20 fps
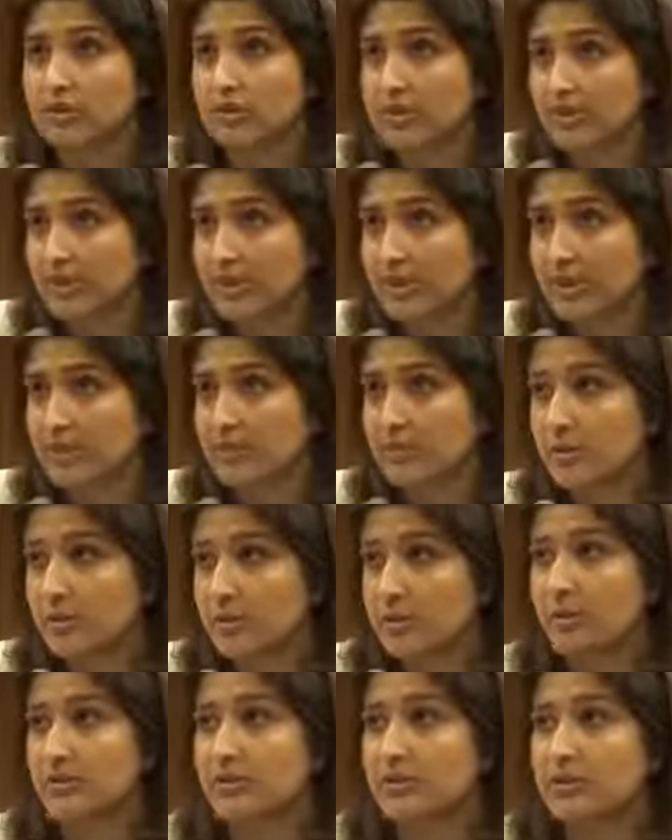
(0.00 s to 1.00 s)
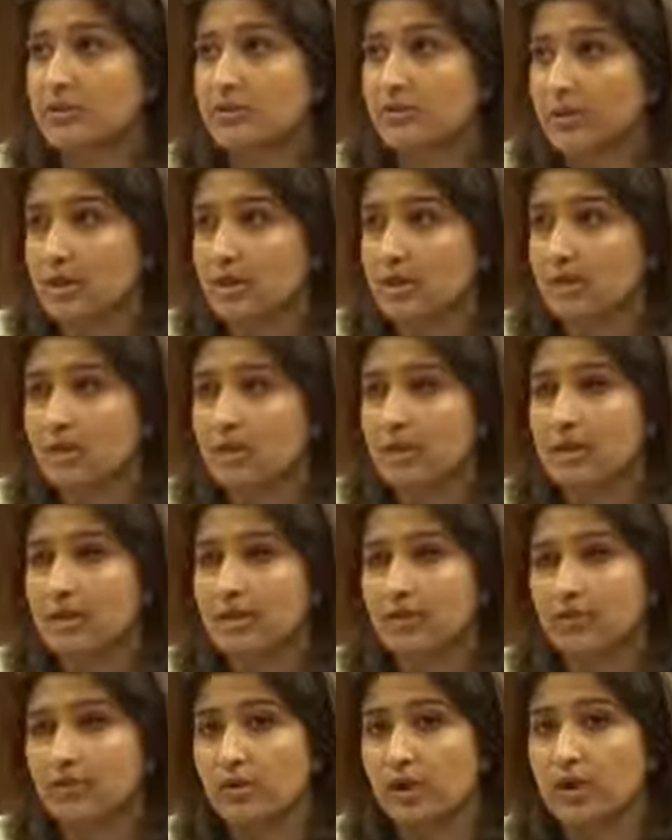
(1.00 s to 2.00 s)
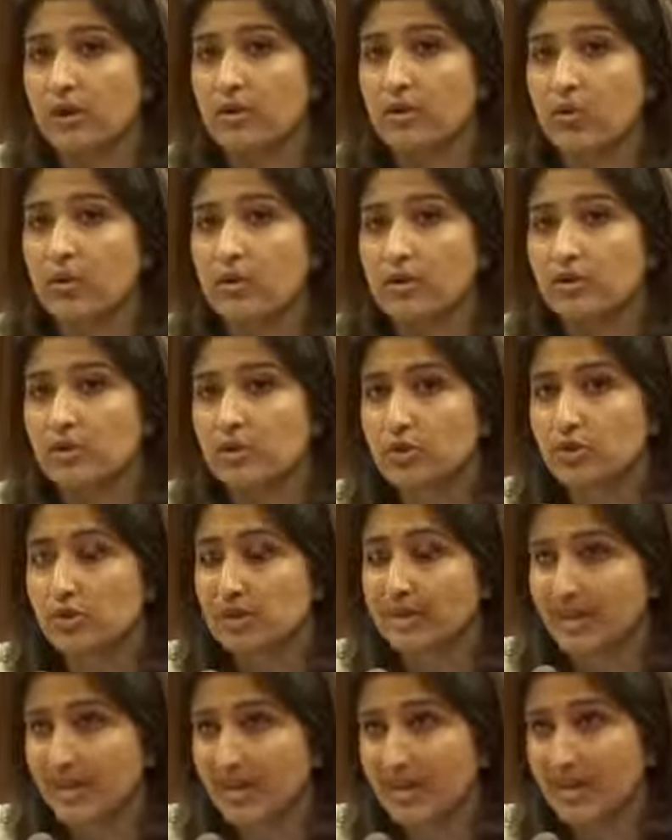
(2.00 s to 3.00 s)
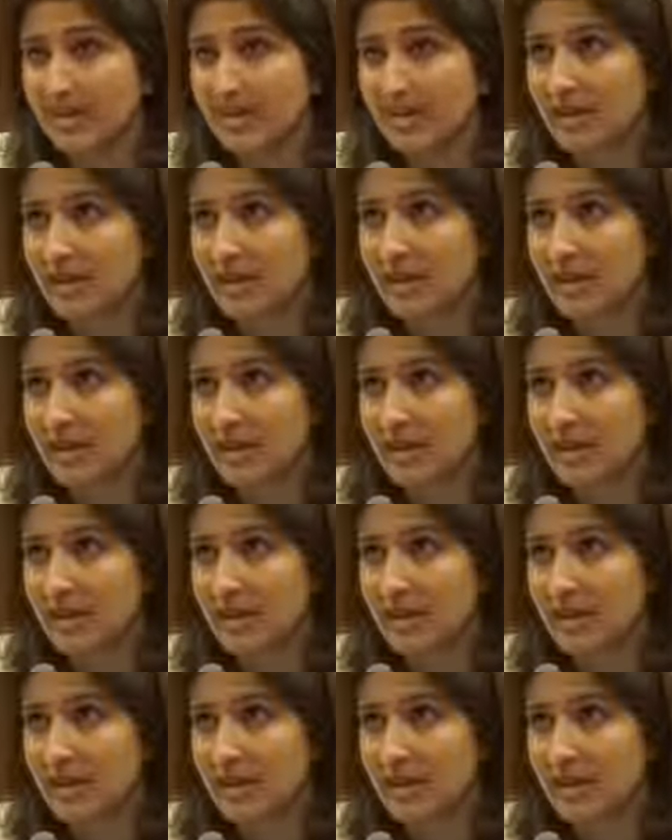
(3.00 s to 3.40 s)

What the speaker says: displacement of these people. Israel wants to take